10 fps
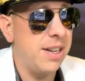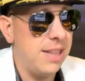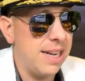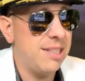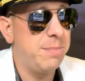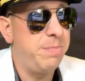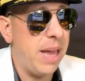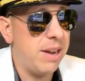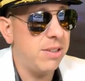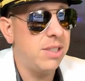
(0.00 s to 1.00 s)
that it's
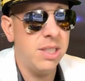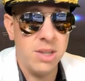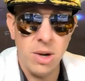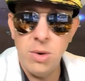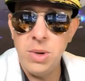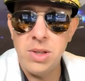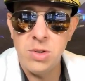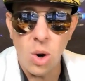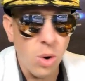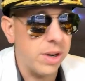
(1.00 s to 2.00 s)
better to go with
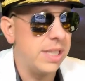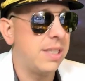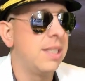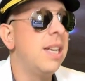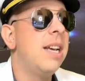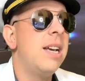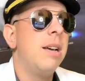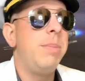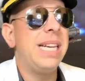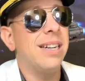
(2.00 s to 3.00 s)
Taurus,
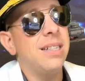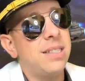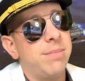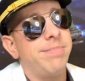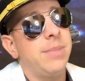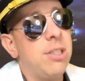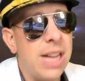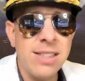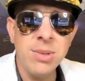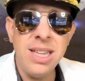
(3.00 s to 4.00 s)
because you
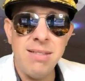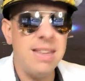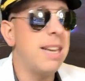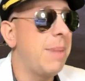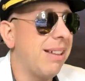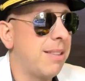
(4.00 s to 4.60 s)
get to really think about the